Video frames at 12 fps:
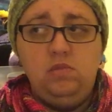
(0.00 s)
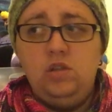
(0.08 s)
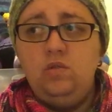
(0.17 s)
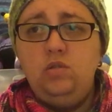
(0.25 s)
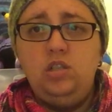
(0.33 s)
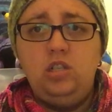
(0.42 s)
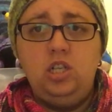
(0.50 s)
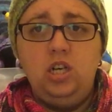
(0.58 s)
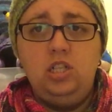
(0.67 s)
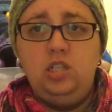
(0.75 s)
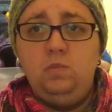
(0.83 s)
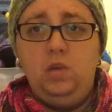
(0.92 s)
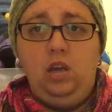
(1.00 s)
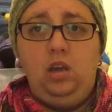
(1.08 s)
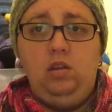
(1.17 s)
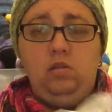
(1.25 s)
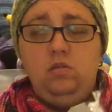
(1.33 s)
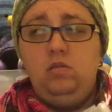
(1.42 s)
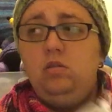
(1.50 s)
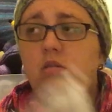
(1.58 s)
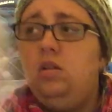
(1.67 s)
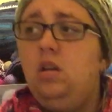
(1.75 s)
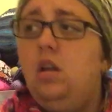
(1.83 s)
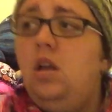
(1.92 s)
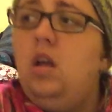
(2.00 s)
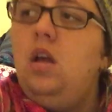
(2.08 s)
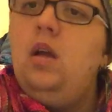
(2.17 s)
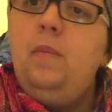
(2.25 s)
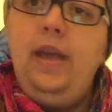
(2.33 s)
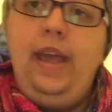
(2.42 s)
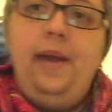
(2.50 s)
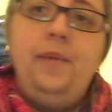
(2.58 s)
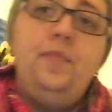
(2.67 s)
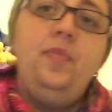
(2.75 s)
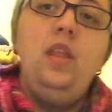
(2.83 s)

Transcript: Don't judge me. But yeah.